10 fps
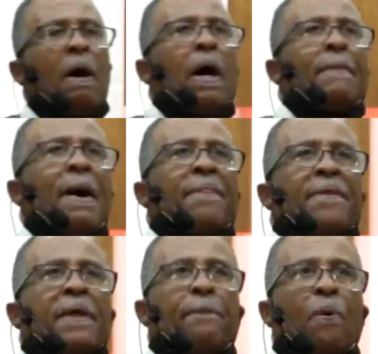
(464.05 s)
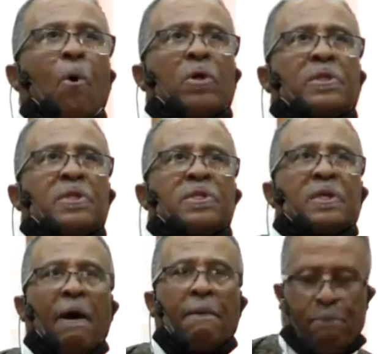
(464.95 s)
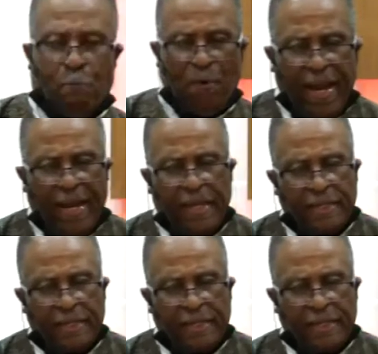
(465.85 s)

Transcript: about the importance of prayer.